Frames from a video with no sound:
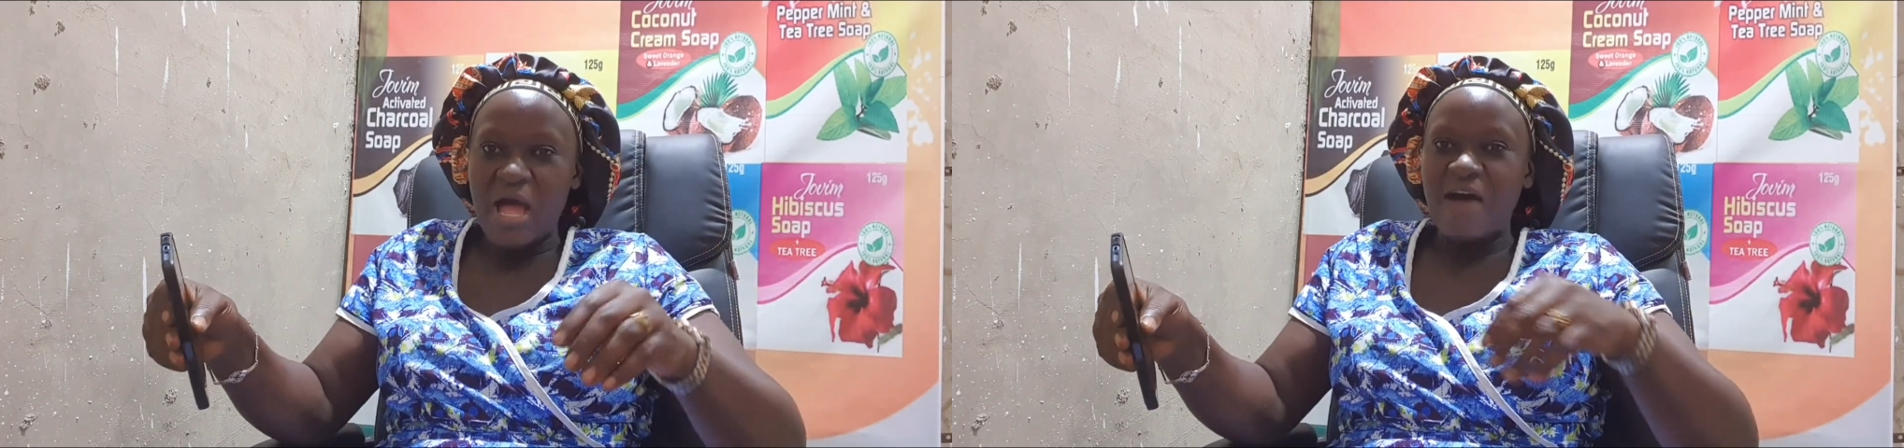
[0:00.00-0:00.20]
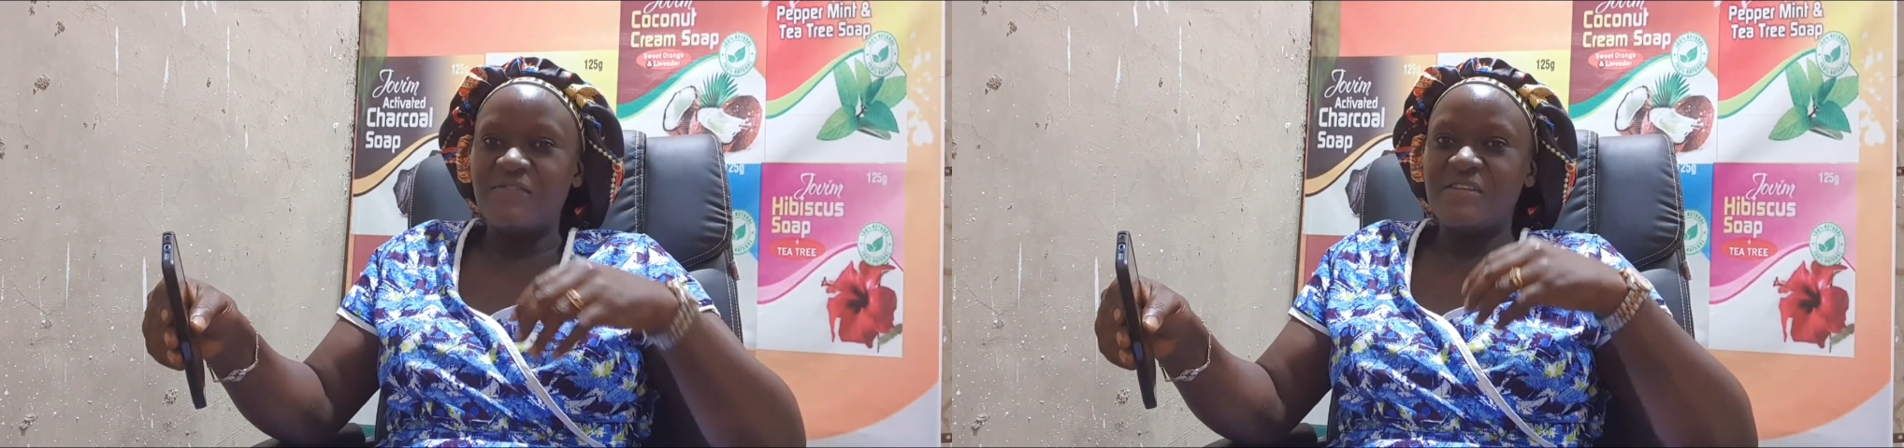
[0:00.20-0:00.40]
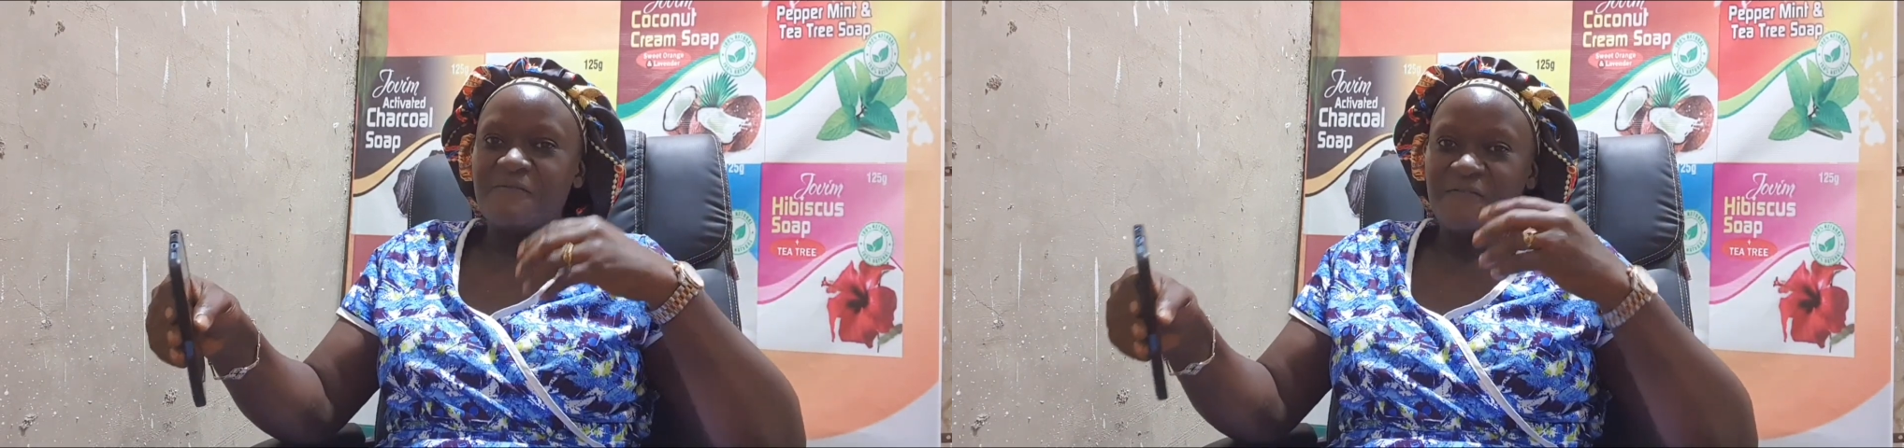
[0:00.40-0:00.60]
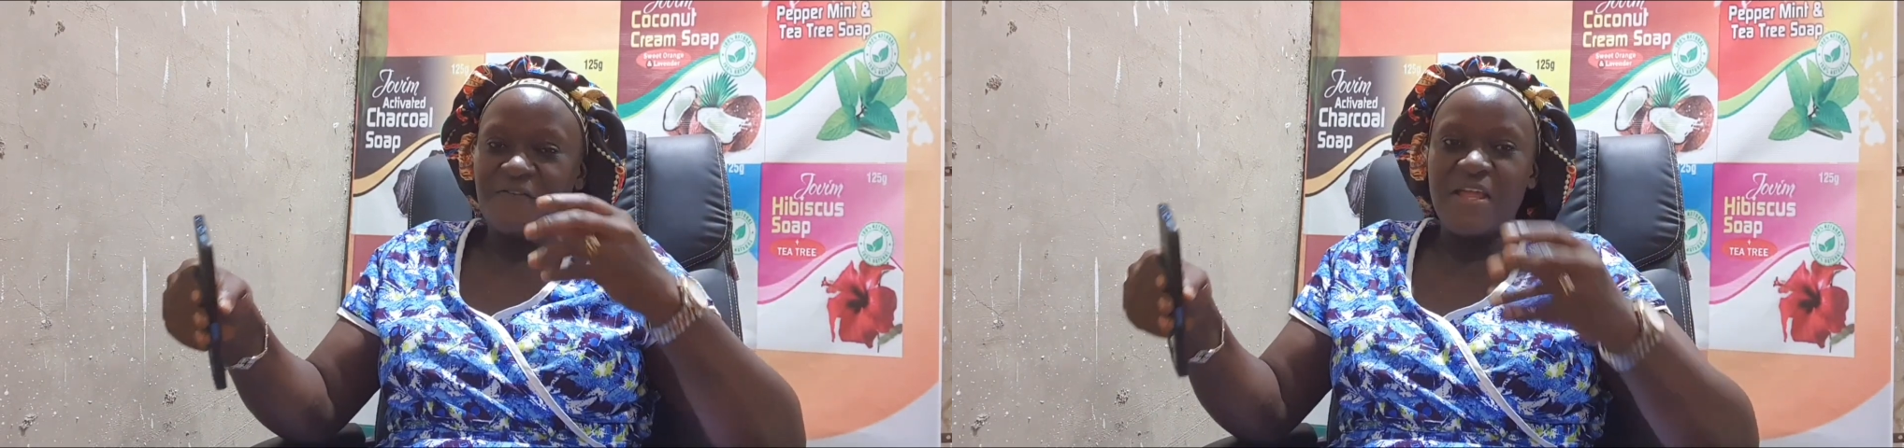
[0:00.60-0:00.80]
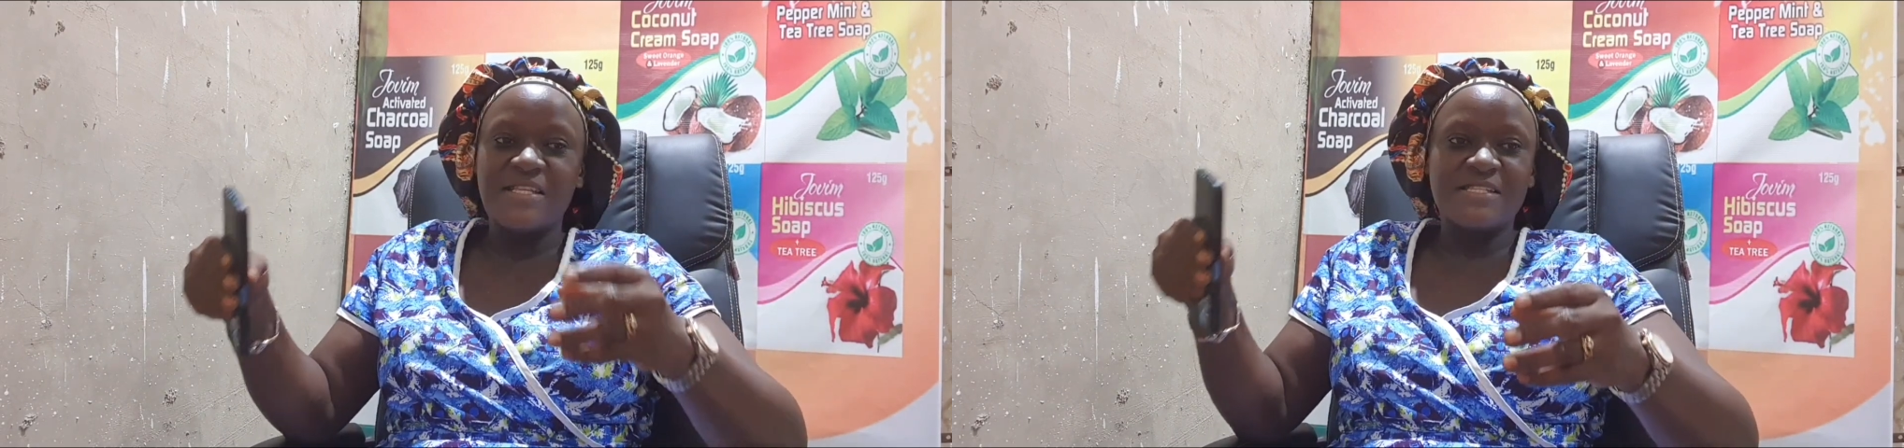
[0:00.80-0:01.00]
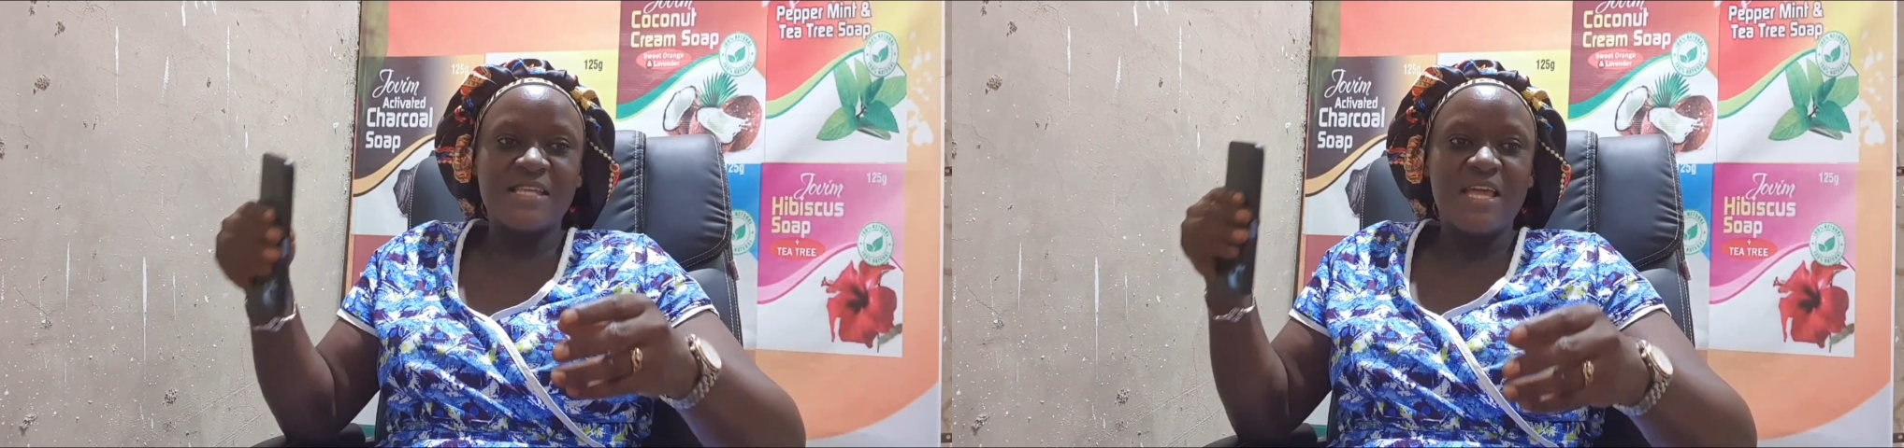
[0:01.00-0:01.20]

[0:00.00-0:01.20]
have different,